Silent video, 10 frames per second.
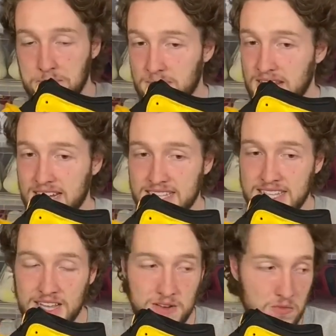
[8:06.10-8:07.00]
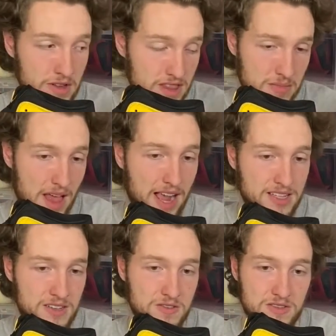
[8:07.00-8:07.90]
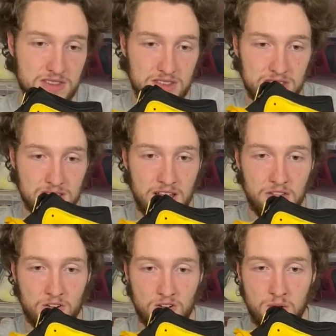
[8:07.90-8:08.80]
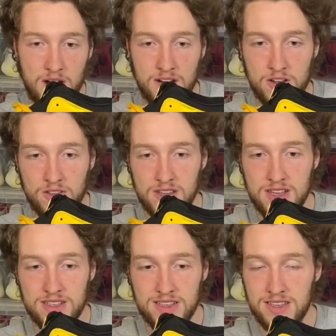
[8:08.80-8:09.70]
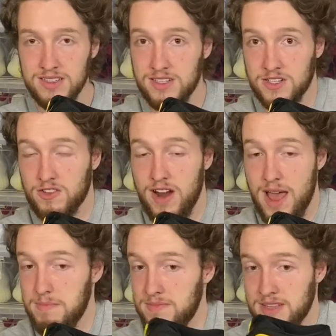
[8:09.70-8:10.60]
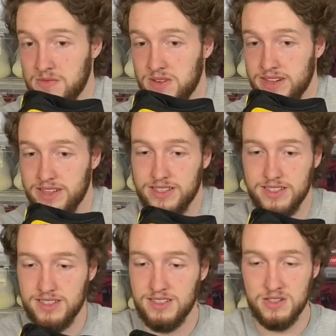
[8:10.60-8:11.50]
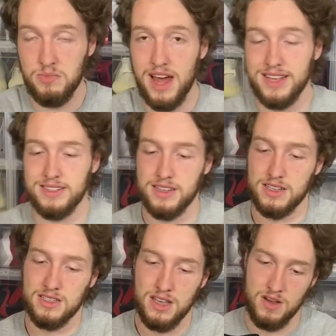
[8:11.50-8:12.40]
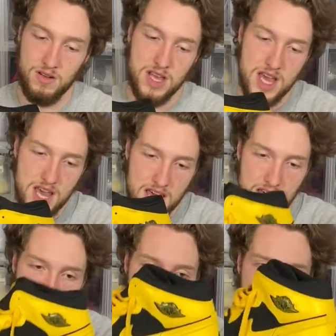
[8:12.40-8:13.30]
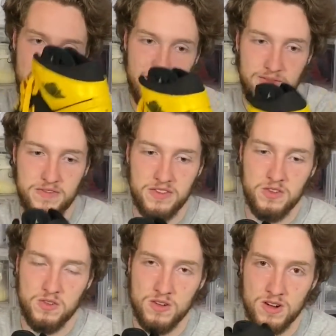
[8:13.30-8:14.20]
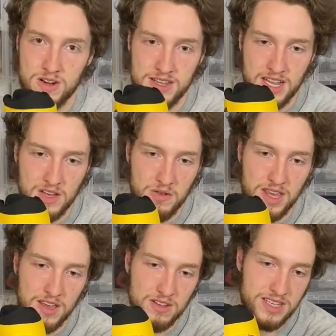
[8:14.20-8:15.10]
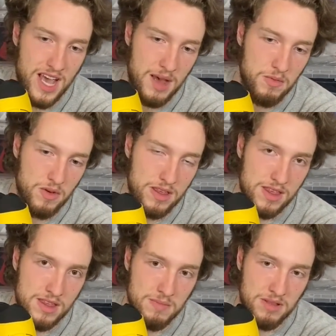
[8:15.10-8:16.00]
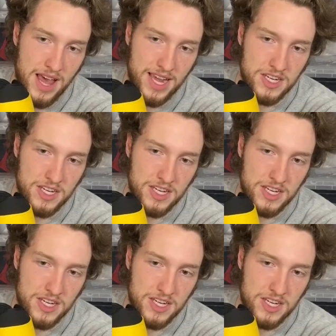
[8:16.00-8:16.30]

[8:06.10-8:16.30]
like I said with the black toes, the leather quality on these is just crap, is what it is. It's just plastic. So you have your yellow heel tab with the black